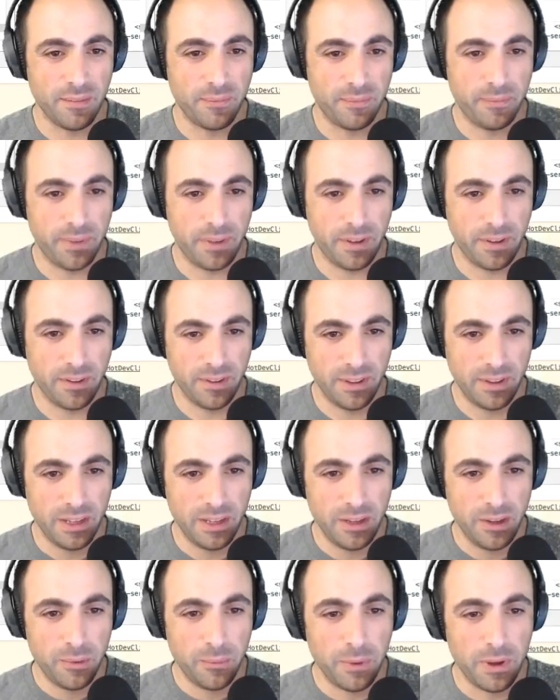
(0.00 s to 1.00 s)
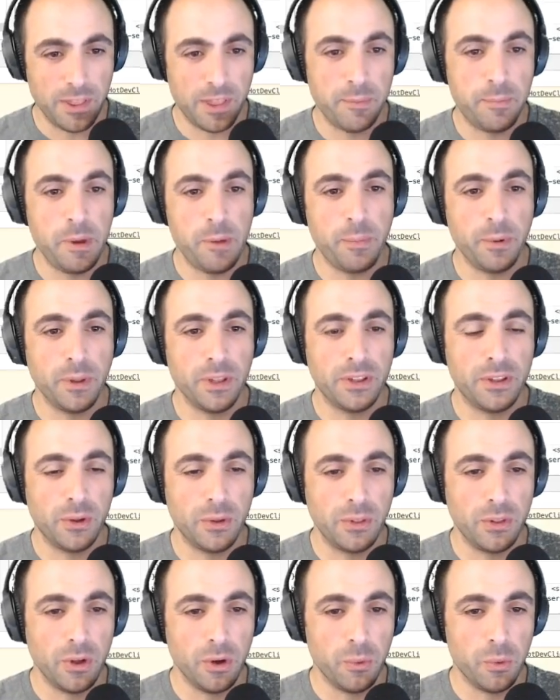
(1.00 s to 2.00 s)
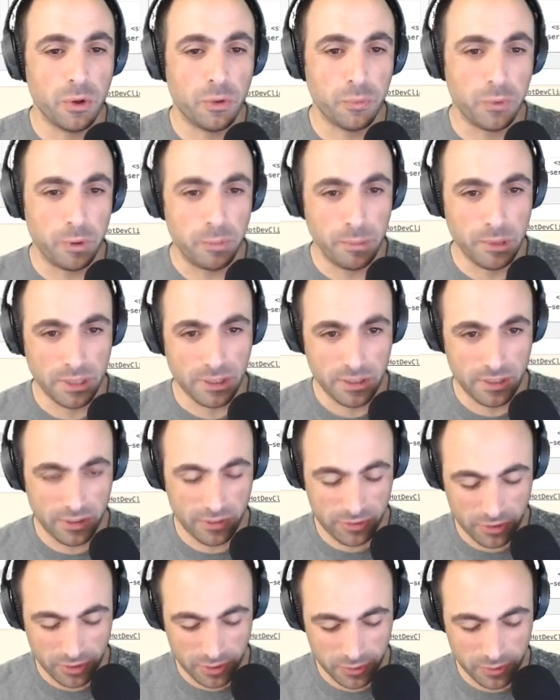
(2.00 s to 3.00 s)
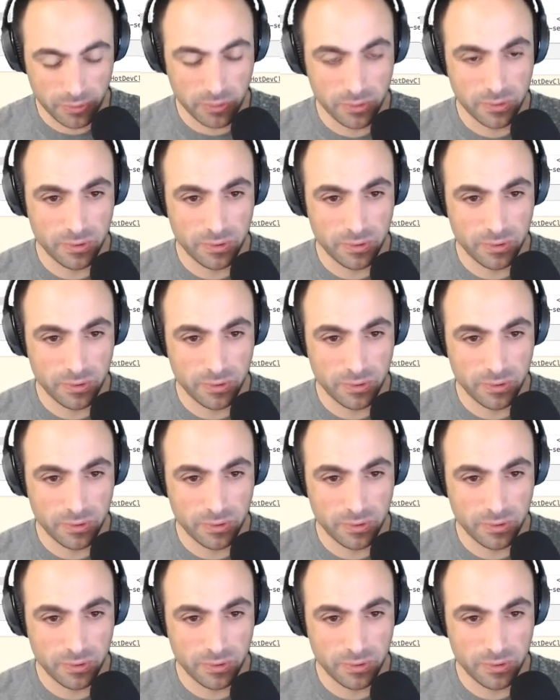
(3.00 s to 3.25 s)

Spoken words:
Yeah. Well, the people don't know what we're building, so.